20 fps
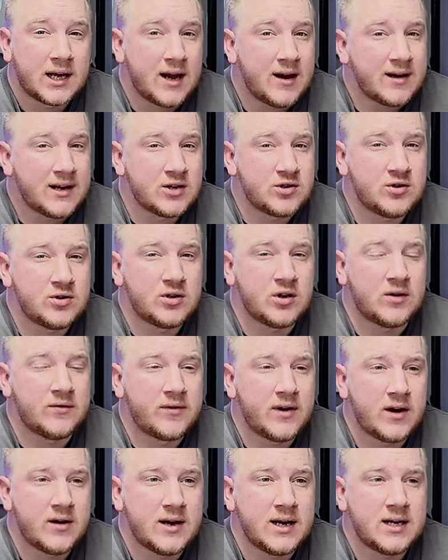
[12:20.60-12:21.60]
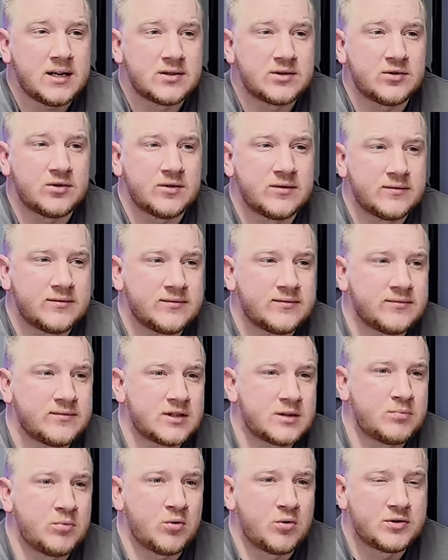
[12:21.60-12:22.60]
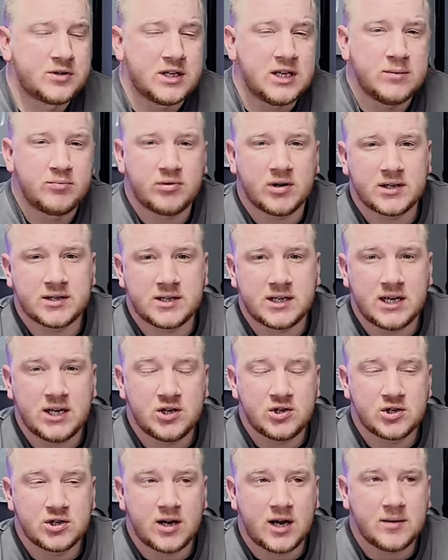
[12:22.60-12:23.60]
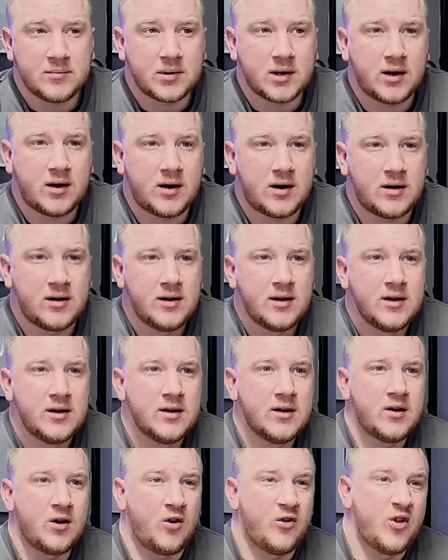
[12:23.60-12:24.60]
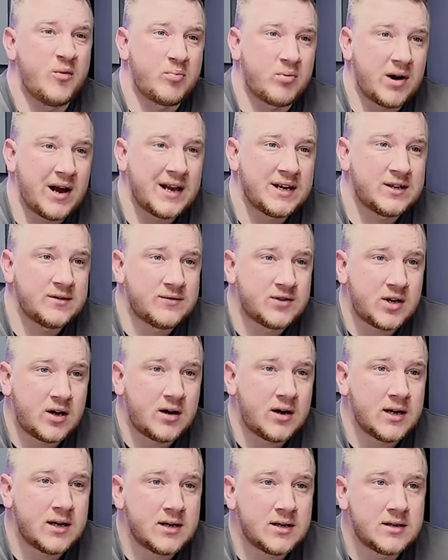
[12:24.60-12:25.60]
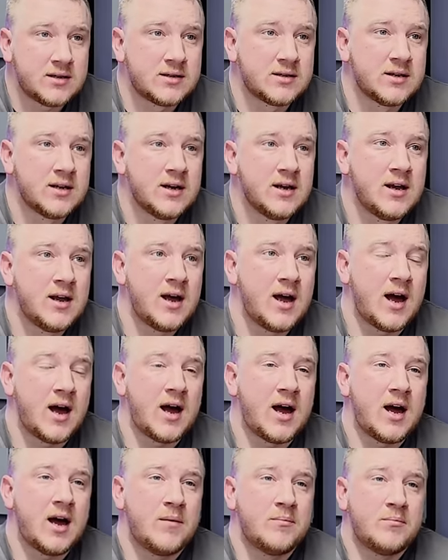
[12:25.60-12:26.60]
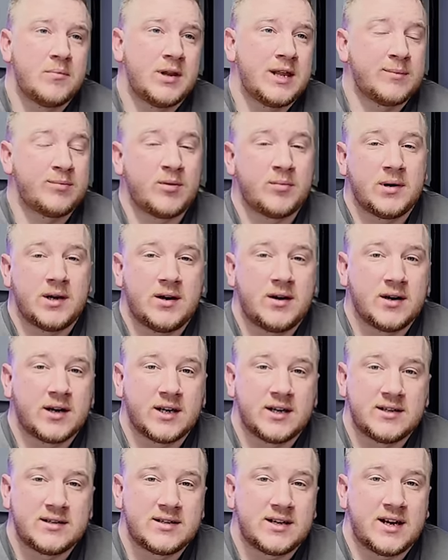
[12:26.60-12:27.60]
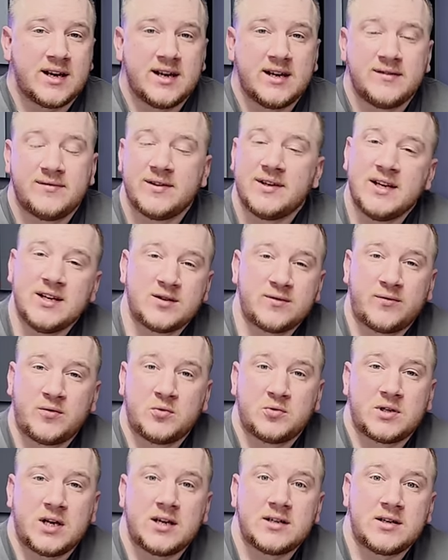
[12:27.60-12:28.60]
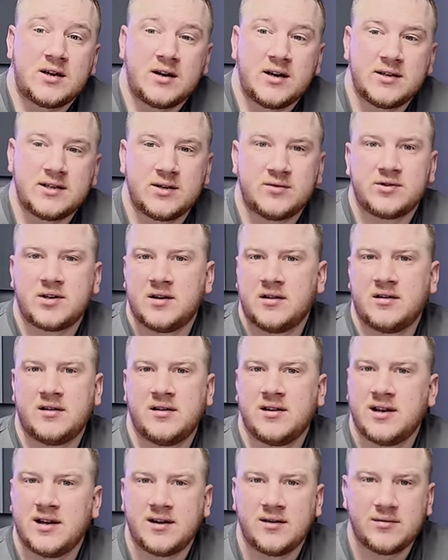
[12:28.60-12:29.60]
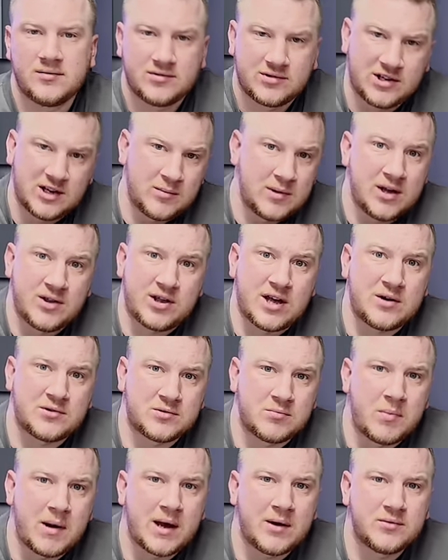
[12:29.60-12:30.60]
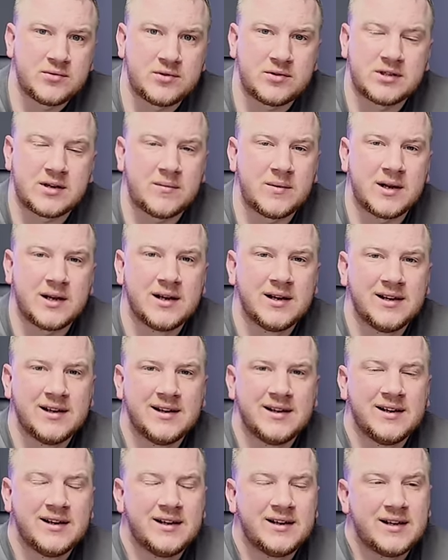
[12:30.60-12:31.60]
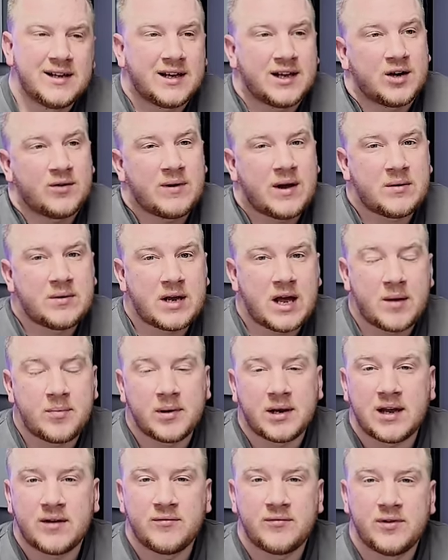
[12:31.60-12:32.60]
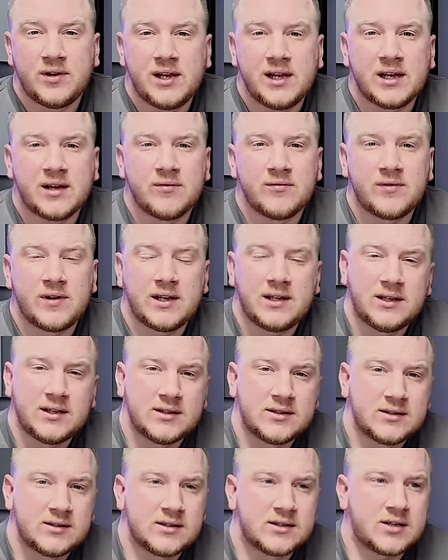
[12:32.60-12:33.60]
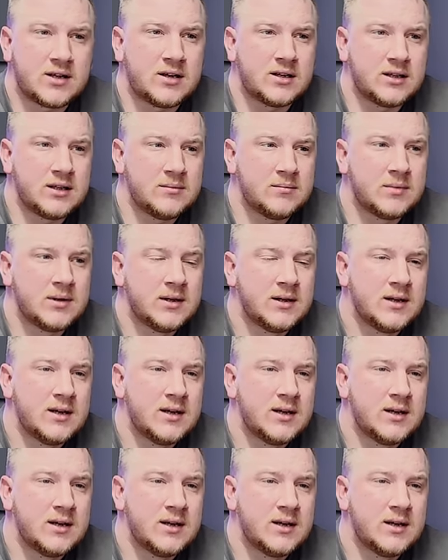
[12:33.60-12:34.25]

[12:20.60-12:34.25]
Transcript: to care unless you've got a very sort of sporty, prestige type car on the brand of tyres. But they probably are going to say, if it needs a full set of tyres, they'll say, oh, you know, it's going to be £1,000 or something. They're going to round it up again for the inconvenience to time.